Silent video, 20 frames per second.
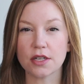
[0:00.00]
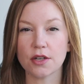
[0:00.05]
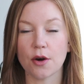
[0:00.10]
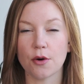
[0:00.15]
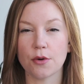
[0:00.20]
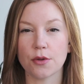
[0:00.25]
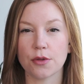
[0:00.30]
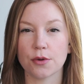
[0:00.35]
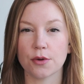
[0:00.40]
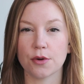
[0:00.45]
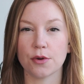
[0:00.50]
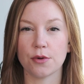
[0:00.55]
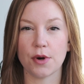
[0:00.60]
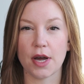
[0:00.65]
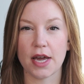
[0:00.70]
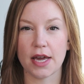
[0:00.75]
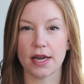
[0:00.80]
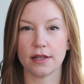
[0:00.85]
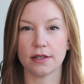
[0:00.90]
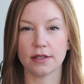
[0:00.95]
to go
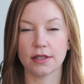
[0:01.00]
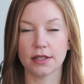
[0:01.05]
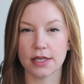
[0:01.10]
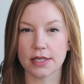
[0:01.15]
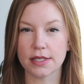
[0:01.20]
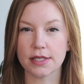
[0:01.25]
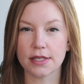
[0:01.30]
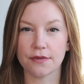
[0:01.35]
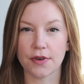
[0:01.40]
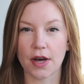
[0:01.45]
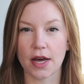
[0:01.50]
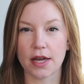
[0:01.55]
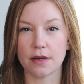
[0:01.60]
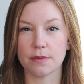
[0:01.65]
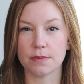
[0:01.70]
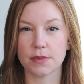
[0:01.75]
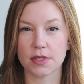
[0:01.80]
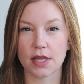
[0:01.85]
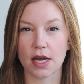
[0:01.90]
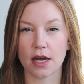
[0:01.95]
through a list of
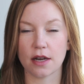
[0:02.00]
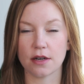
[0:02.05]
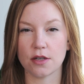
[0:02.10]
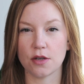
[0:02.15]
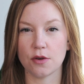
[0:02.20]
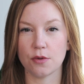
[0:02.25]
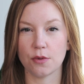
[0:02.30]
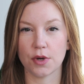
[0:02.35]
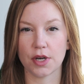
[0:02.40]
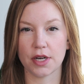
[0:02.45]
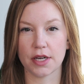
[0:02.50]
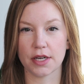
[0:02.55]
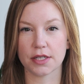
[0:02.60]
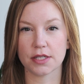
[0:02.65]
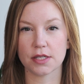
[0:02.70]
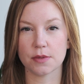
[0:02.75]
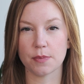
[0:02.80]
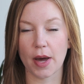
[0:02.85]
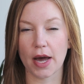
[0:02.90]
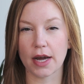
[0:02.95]
items that you would
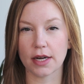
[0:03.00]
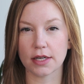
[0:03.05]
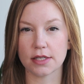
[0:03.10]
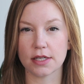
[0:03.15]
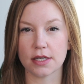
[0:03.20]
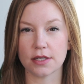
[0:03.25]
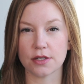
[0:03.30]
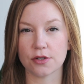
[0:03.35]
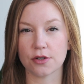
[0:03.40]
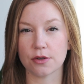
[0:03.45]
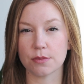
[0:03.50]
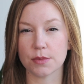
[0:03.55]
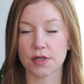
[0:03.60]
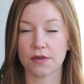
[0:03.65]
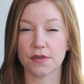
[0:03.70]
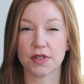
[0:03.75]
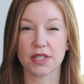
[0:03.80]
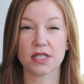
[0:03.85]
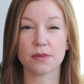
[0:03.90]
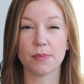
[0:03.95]
expect in terms
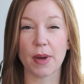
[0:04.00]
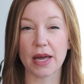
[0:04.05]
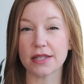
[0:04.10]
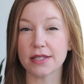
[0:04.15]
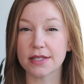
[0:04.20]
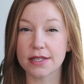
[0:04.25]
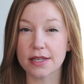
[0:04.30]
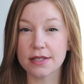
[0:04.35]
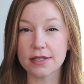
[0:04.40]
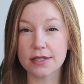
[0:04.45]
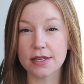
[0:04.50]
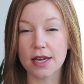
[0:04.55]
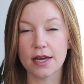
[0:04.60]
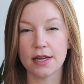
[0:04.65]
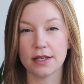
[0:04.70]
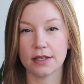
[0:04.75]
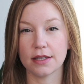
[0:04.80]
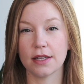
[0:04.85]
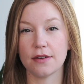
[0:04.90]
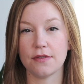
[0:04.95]
of expenses
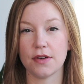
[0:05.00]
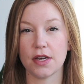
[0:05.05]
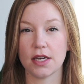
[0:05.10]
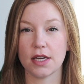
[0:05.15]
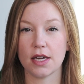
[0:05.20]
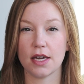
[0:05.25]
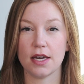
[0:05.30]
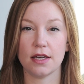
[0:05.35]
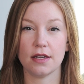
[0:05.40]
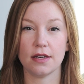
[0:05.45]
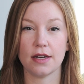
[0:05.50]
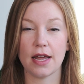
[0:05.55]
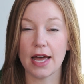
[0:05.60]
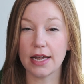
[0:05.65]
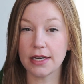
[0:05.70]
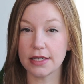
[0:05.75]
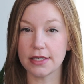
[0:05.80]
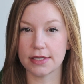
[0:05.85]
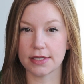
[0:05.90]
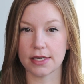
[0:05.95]
living in
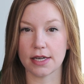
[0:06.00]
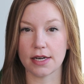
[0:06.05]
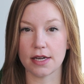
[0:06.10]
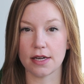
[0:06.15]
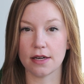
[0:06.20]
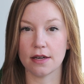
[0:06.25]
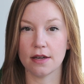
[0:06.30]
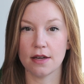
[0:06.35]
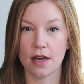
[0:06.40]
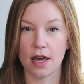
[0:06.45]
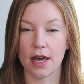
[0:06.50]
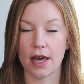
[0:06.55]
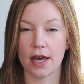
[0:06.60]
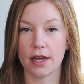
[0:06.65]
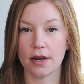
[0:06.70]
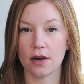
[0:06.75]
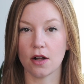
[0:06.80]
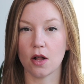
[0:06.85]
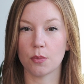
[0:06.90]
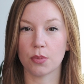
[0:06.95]
any city,
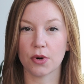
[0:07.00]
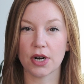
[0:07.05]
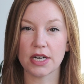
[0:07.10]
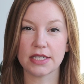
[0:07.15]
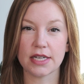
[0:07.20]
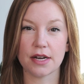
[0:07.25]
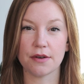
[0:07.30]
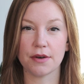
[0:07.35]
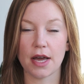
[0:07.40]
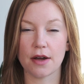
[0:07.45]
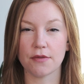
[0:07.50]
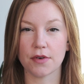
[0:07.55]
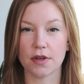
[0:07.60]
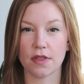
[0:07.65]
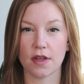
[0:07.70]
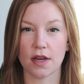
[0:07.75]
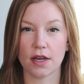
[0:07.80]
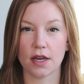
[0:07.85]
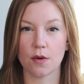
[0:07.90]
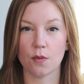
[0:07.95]
and I'll break down
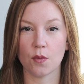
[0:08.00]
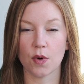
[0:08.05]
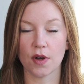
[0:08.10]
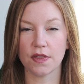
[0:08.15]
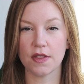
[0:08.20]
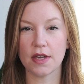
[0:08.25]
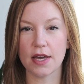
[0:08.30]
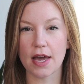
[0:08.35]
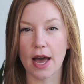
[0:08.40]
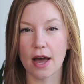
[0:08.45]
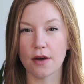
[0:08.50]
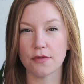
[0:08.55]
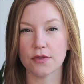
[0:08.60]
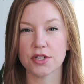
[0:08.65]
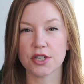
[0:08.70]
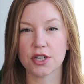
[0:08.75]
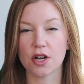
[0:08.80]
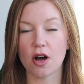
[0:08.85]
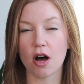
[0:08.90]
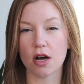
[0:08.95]
everything and what the
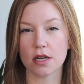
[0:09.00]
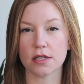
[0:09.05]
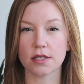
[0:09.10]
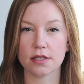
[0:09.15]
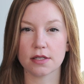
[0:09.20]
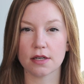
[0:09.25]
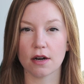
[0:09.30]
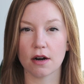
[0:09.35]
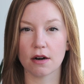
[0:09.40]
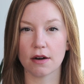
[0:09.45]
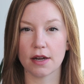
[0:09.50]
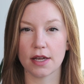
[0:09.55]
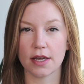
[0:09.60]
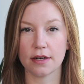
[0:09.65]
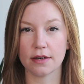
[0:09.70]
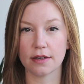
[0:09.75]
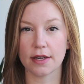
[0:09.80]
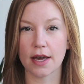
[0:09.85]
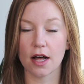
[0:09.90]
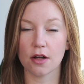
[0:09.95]
average costs are
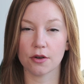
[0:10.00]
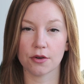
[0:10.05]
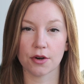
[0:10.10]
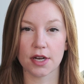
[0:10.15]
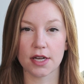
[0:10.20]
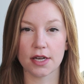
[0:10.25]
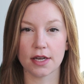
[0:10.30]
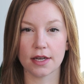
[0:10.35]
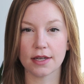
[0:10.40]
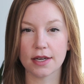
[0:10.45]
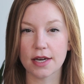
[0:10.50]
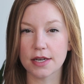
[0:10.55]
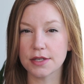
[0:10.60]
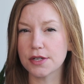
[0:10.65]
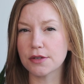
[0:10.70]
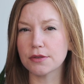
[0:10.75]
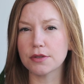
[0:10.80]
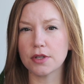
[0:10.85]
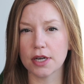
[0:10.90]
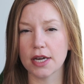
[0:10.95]
in Calgary in
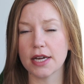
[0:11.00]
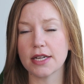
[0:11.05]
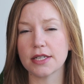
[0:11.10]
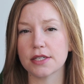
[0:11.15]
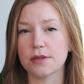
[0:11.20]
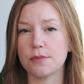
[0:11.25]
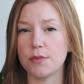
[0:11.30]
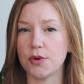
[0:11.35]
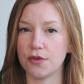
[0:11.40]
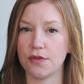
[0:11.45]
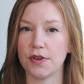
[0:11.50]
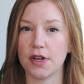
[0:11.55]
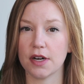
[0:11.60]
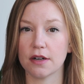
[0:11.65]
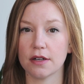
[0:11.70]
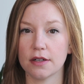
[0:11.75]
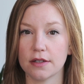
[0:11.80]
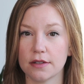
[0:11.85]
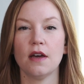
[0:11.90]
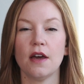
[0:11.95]
case you're looking to move
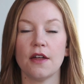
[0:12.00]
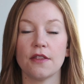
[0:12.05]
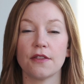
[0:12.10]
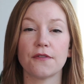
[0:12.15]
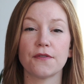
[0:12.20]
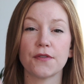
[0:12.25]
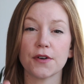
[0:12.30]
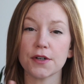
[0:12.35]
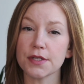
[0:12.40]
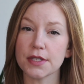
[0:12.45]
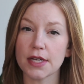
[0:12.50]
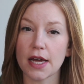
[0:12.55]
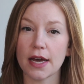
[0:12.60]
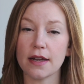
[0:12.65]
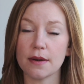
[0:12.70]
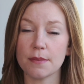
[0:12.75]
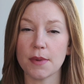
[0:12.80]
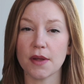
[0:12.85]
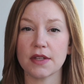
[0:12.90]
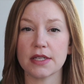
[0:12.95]
here. The first
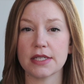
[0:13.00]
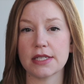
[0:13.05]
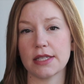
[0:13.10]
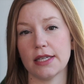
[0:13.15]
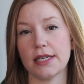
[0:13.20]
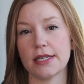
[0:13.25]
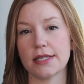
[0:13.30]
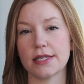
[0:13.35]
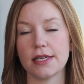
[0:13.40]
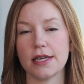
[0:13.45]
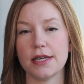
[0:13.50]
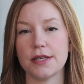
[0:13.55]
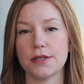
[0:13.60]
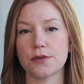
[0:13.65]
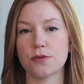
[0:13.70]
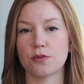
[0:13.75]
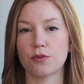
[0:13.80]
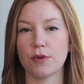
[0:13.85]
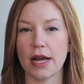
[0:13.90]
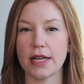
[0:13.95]
item on this list
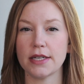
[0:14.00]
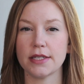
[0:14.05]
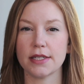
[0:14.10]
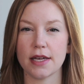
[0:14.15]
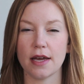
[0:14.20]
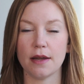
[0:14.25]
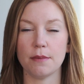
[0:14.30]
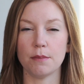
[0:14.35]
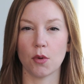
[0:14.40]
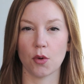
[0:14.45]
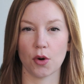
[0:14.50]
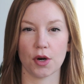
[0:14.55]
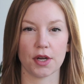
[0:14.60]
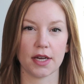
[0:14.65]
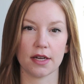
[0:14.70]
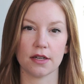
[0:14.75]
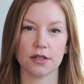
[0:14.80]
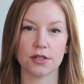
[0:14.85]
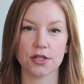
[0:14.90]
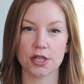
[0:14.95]
is rent and
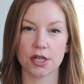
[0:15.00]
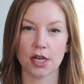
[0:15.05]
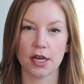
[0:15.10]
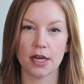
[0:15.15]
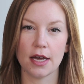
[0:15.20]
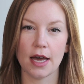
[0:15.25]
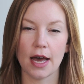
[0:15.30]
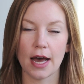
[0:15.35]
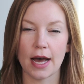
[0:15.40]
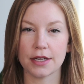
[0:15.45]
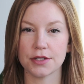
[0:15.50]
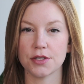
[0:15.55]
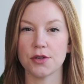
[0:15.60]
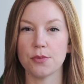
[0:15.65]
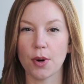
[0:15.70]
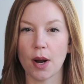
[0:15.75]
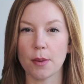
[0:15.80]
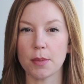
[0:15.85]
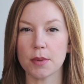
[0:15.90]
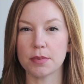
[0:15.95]
mortgage. As you
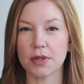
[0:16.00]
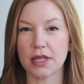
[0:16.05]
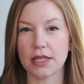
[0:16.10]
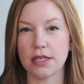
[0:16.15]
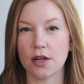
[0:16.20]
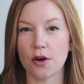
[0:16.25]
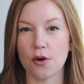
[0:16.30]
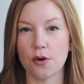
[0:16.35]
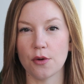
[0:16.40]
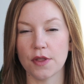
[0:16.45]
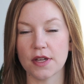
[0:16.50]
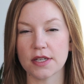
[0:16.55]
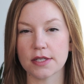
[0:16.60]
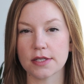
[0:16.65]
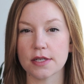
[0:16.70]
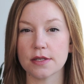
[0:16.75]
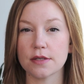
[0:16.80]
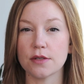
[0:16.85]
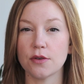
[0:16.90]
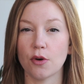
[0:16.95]
probably know,
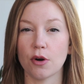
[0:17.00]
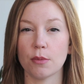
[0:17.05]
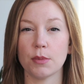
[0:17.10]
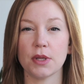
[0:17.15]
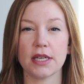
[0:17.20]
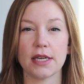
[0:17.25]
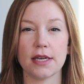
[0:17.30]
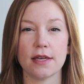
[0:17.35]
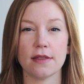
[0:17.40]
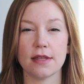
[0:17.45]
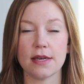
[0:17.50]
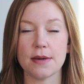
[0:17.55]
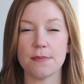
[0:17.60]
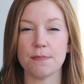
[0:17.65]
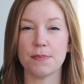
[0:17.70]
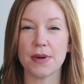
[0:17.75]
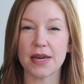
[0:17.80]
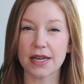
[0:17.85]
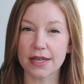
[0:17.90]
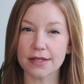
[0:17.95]
this is normally the
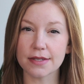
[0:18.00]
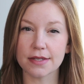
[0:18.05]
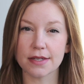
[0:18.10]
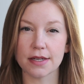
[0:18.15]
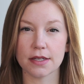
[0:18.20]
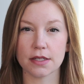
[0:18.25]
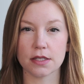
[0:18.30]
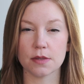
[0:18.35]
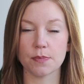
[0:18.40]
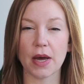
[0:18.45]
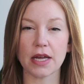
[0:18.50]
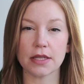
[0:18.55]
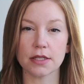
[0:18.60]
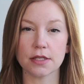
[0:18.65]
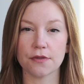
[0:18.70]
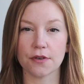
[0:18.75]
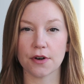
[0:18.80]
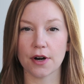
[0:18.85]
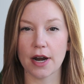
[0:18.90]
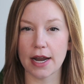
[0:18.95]
biggest
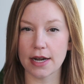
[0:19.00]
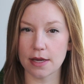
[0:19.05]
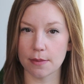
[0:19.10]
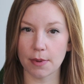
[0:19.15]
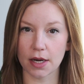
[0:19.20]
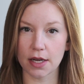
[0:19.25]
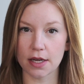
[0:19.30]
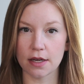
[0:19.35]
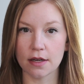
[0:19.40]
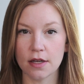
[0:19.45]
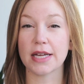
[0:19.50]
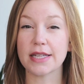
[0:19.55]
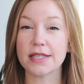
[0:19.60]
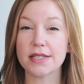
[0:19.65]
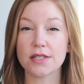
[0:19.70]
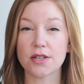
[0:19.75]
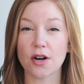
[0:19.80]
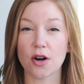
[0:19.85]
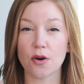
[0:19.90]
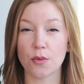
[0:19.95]
expense for anybody.
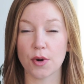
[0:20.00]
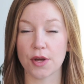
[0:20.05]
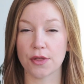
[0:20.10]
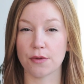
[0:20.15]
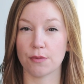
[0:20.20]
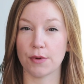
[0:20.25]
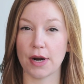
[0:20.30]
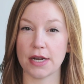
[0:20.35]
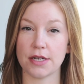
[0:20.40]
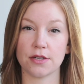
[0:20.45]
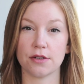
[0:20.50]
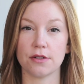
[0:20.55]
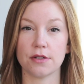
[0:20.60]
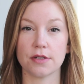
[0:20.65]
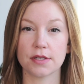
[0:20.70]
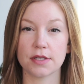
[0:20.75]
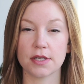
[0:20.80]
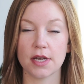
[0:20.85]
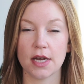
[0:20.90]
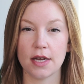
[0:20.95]
Let's start with
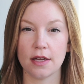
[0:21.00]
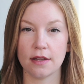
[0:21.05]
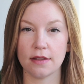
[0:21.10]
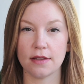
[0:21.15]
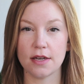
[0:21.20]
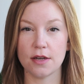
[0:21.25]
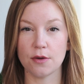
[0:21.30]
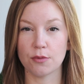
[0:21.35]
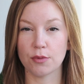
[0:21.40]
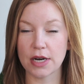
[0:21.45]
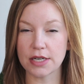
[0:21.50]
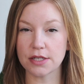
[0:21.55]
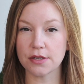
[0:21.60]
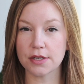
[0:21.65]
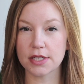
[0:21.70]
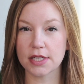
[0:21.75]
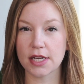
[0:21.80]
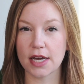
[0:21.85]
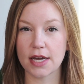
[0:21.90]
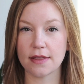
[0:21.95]
rentals. The rental
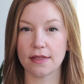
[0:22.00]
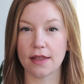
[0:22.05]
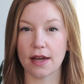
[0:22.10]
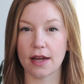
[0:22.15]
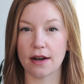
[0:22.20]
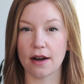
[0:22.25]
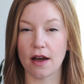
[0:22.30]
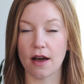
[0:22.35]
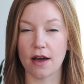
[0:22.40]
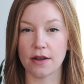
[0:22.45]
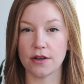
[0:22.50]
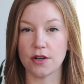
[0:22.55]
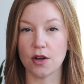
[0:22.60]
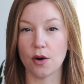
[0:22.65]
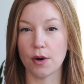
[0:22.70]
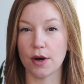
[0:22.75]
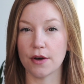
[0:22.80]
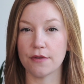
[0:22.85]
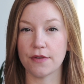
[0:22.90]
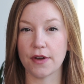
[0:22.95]
site that I
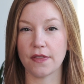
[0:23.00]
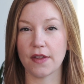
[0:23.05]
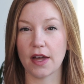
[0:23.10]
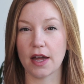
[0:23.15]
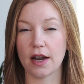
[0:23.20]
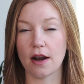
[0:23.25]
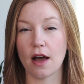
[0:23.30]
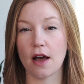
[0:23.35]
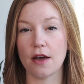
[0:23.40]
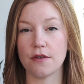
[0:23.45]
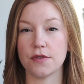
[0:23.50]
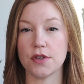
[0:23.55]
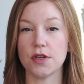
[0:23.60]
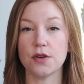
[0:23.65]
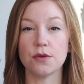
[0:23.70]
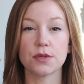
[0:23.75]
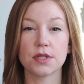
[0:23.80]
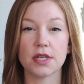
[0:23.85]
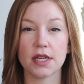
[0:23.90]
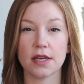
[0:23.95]
know of and that I've
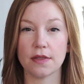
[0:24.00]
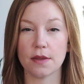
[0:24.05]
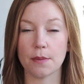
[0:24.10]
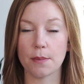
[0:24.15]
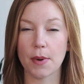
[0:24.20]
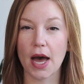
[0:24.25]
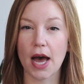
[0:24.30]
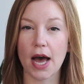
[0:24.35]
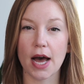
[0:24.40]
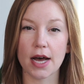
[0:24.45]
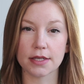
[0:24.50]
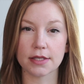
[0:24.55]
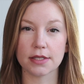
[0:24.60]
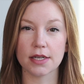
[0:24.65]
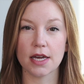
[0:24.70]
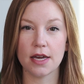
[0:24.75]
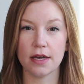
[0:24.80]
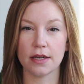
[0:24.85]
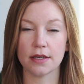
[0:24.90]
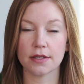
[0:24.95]
used in the
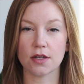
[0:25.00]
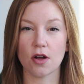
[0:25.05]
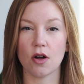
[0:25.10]
past is